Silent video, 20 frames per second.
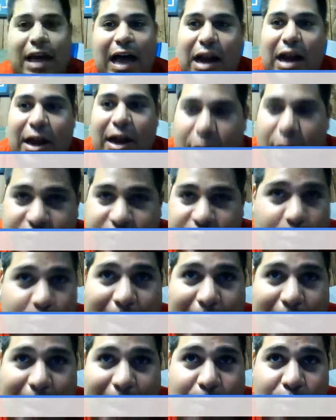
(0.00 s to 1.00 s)
don't know if we'll
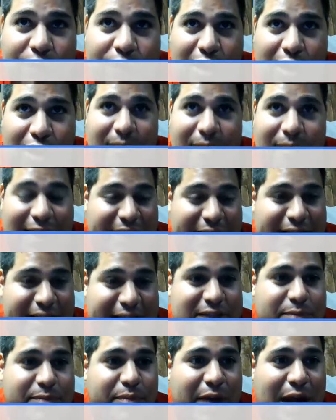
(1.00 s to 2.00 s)
probably won't talk about
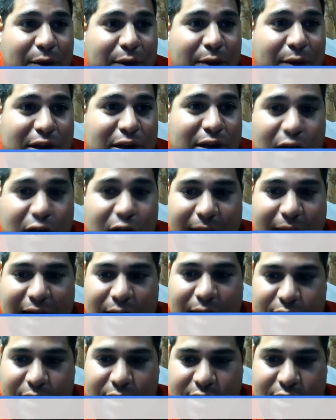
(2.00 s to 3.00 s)
this, but I want to talk about it
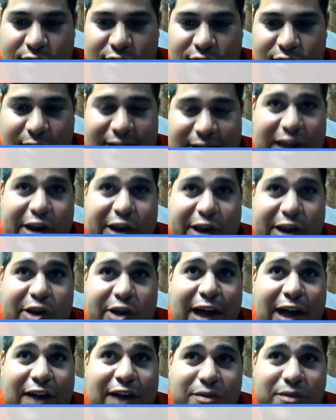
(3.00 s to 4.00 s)
with you two because I know you
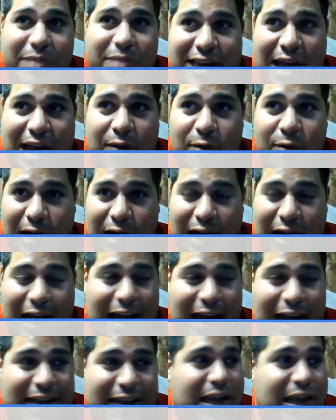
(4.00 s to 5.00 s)
guys are big network
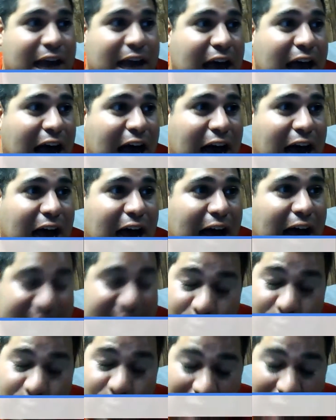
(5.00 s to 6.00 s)
guys. I
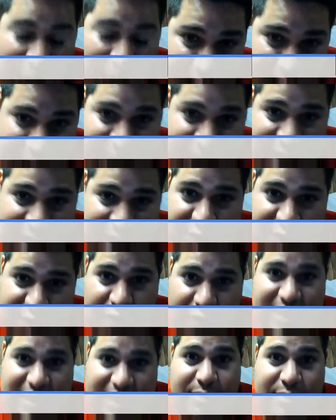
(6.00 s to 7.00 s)
did catch the
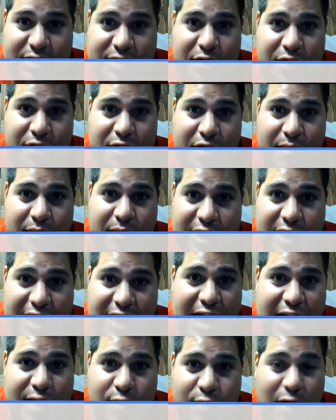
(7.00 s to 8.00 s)
first episode of the Monday
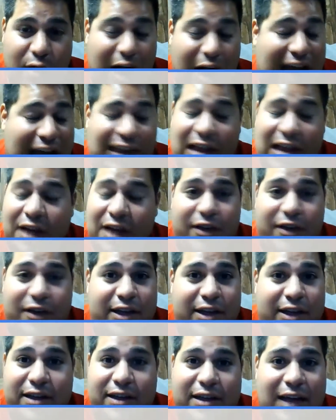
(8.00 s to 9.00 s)
Night War. I love it.
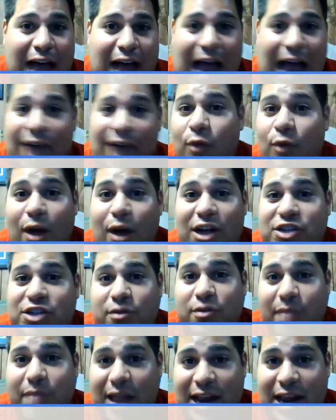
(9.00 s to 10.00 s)
I haven't watched the
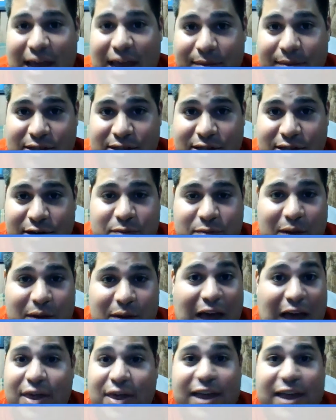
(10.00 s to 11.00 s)
remaining episodes, but I
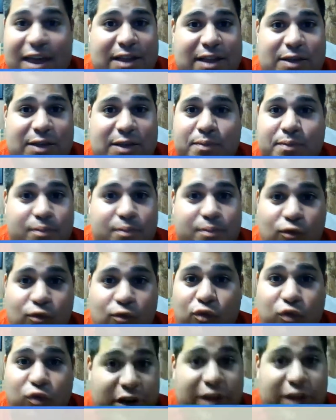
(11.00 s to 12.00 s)
think it's
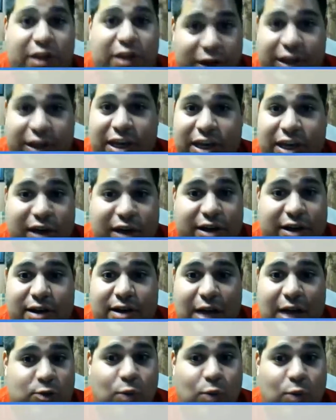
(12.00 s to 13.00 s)
really really good.
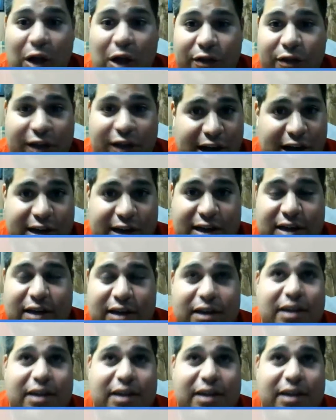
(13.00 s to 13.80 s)
It's well done,